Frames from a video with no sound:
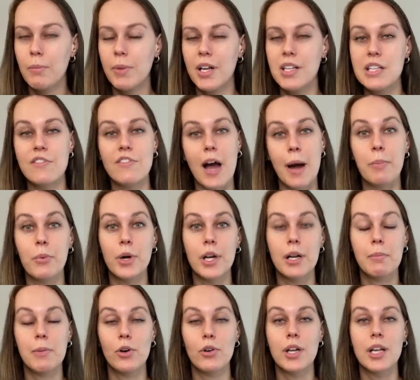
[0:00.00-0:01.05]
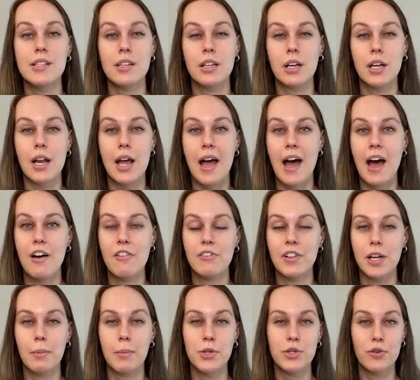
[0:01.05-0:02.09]
because evaporated milk isn't gonna have
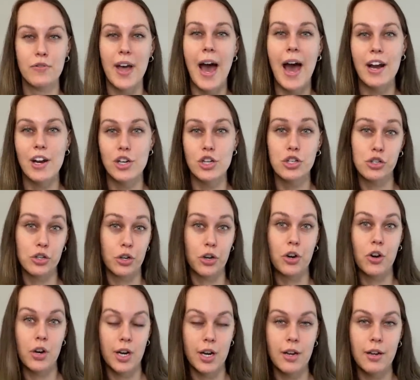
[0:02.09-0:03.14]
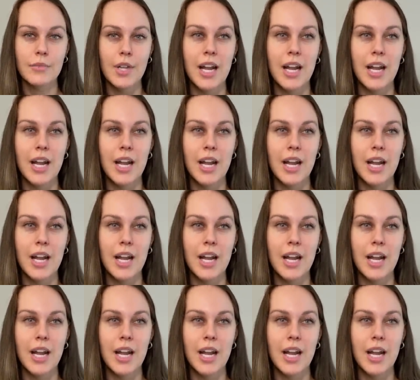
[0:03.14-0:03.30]
like a bunch of added sugar in it.